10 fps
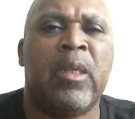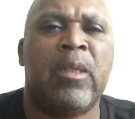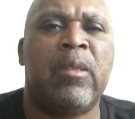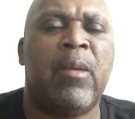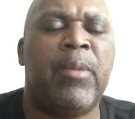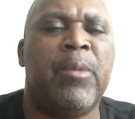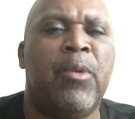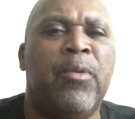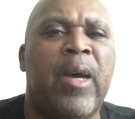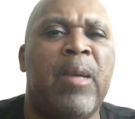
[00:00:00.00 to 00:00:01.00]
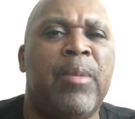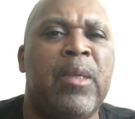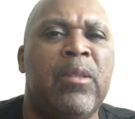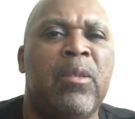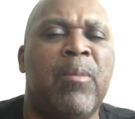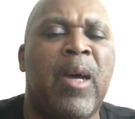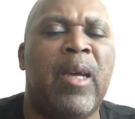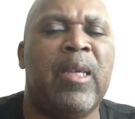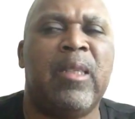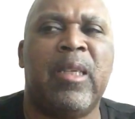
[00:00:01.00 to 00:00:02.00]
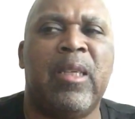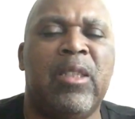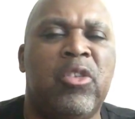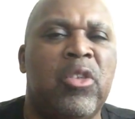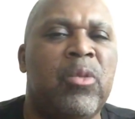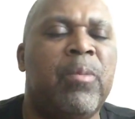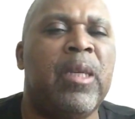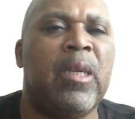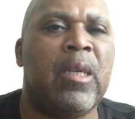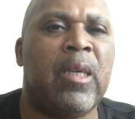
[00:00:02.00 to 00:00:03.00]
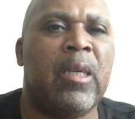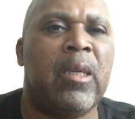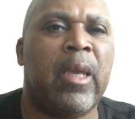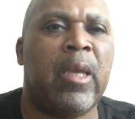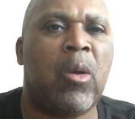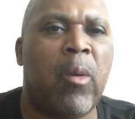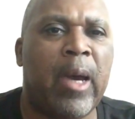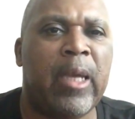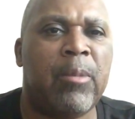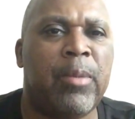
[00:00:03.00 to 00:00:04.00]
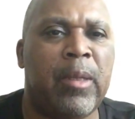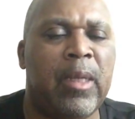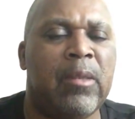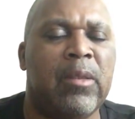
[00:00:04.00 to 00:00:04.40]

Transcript: Some people find peace of mind in just being in a quiet place.